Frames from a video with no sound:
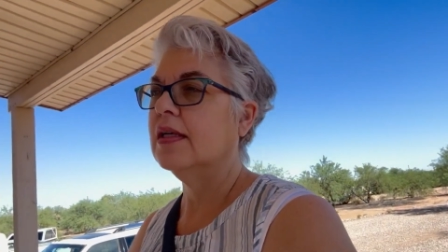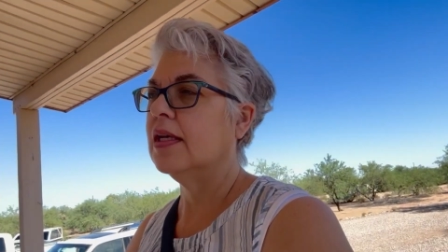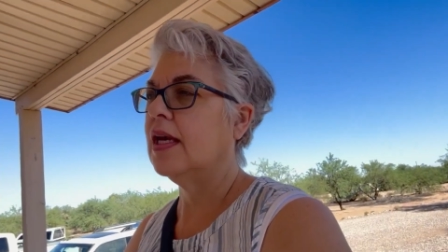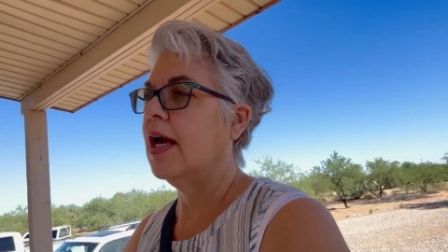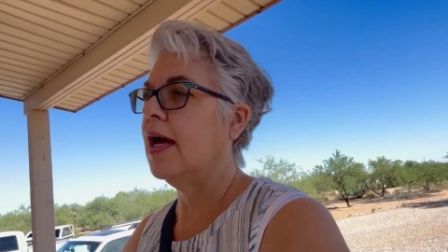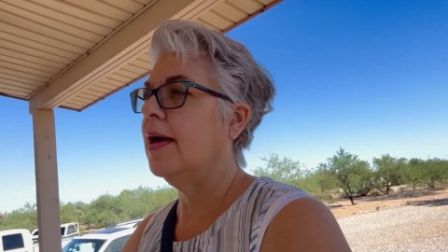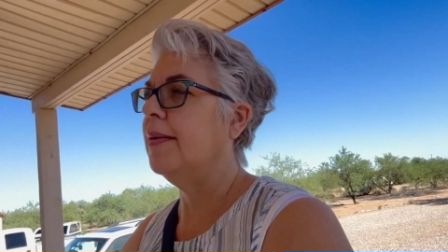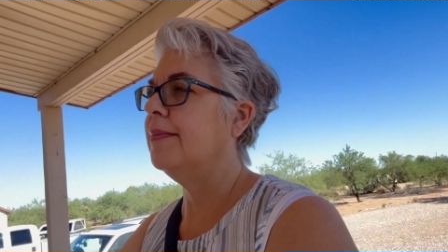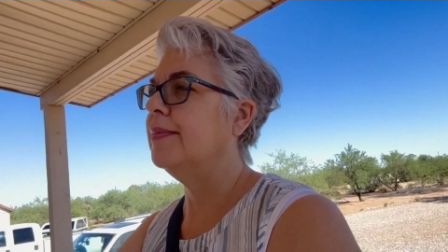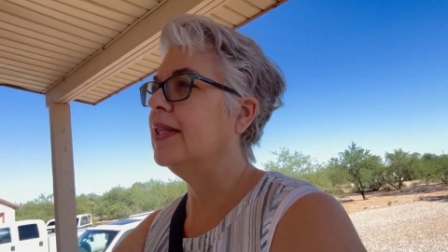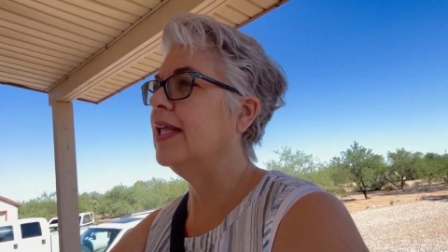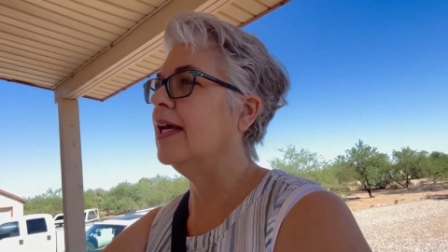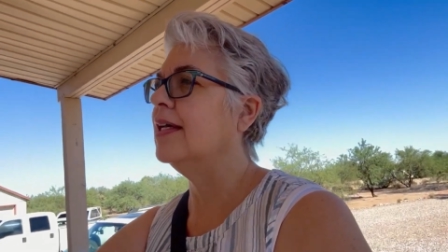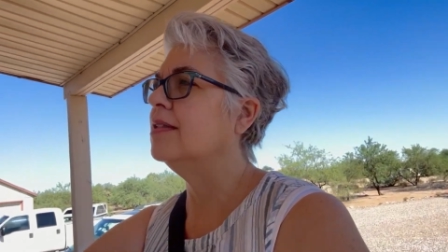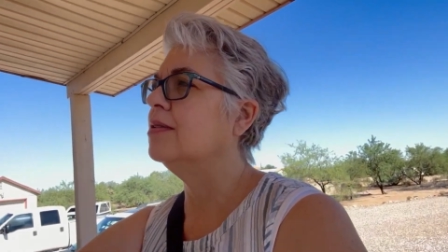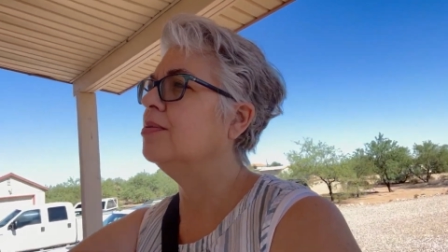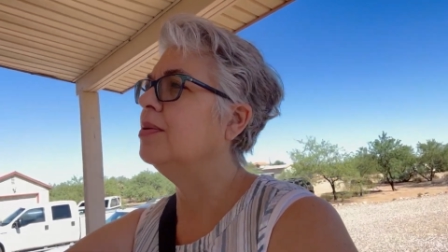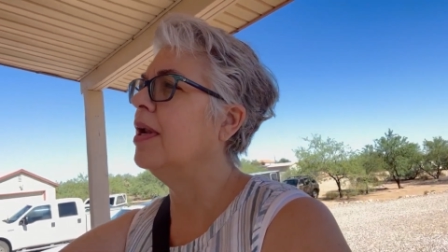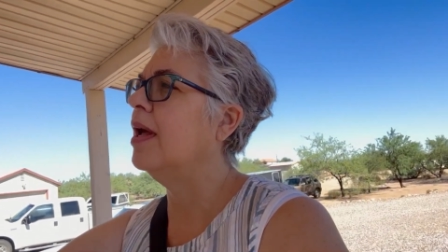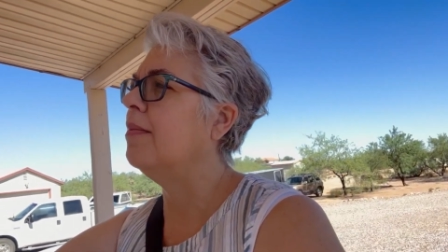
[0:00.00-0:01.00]
yeah,
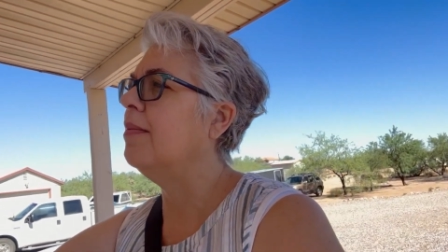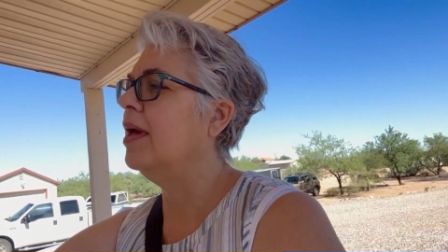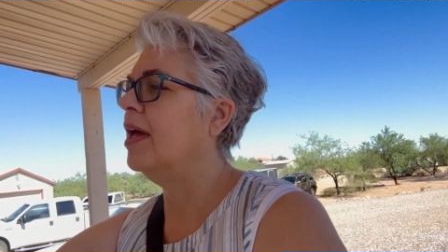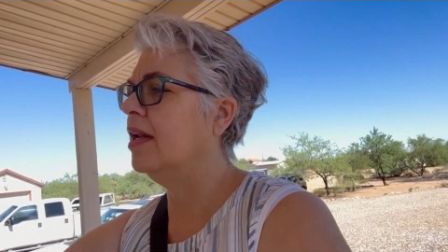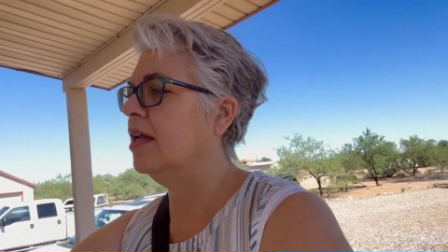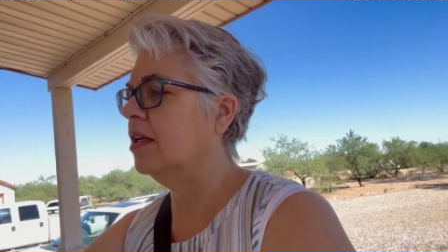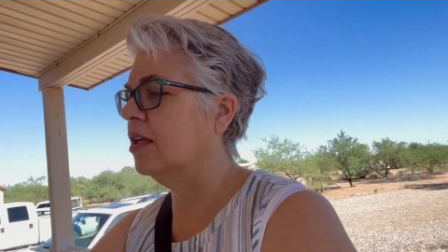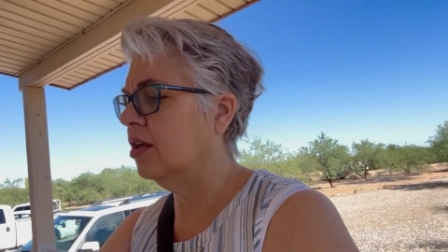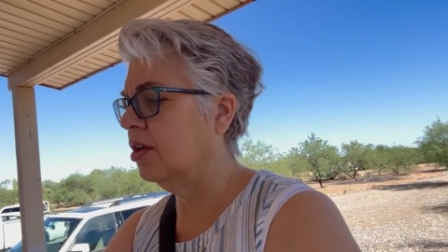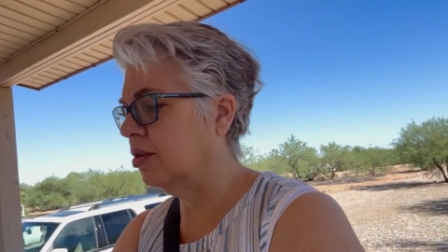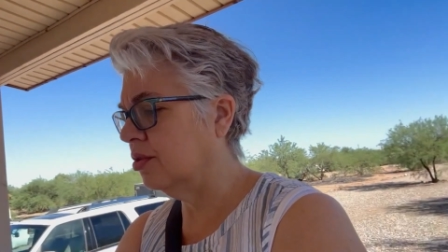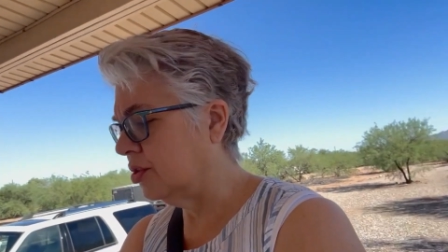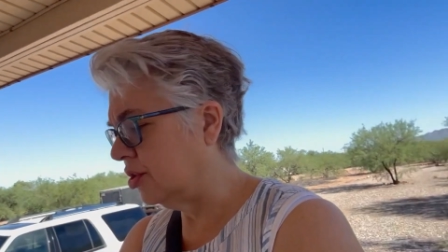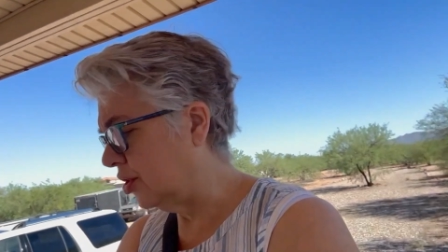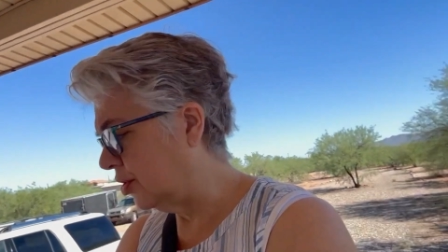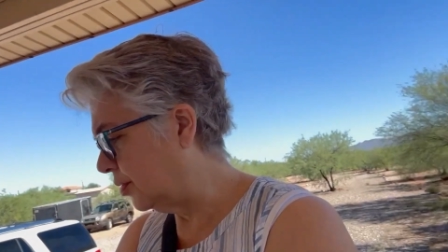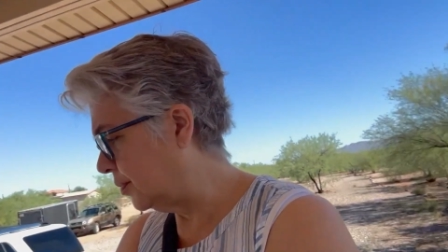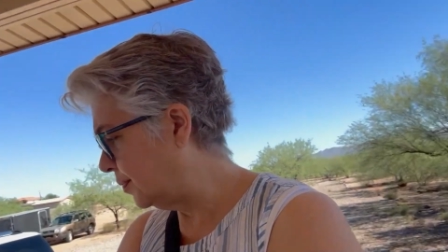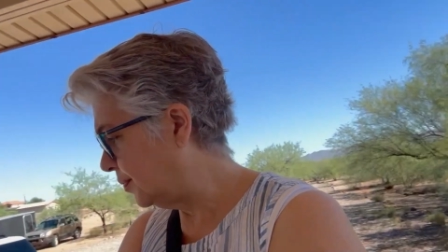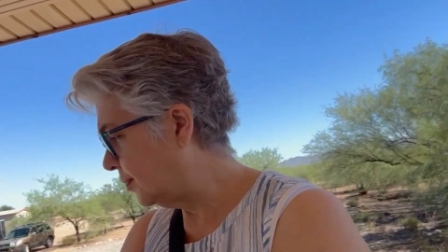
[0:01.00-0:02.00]
that's what I'm headed to go
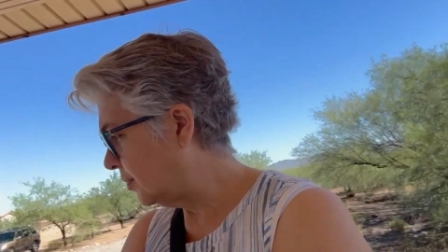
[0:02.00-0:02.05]
do.